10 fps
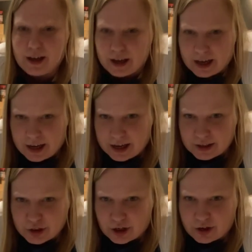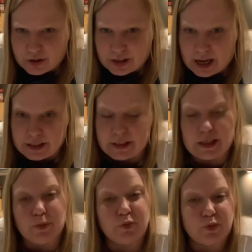And shows, and
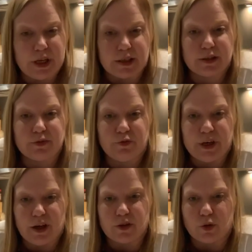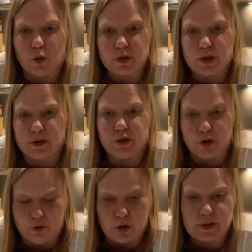some, yes, videos also,
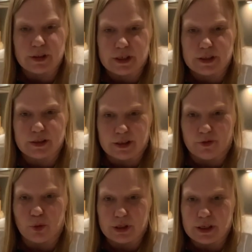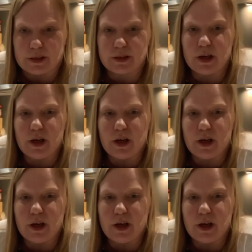Universal is the other one, yes.